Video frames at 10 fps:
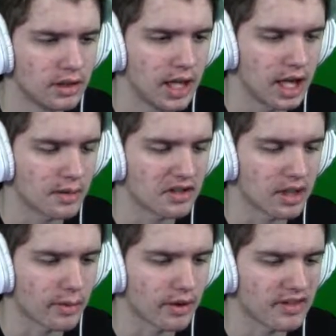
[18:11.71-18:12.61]
And I'm gonna
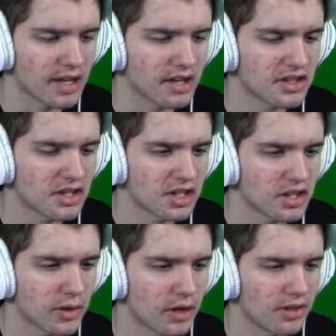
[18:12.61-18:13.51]
suck up all this oxygen
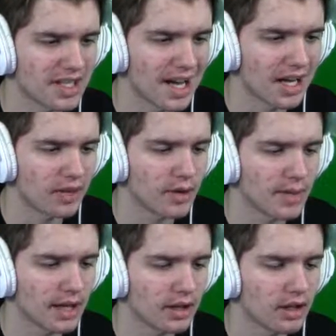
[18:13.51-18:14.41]
so I don't die on the way back.